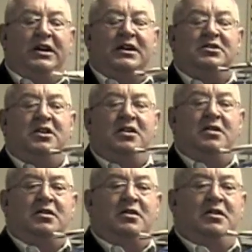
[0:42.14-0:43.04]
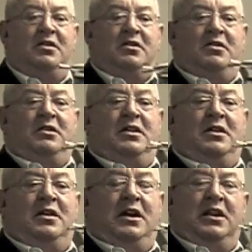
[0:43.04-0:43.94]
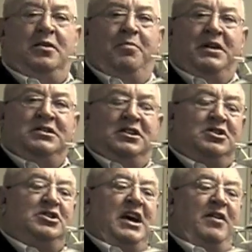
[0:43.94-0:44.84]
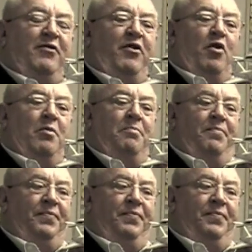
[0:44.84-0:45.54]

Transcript: disc in the business jet form.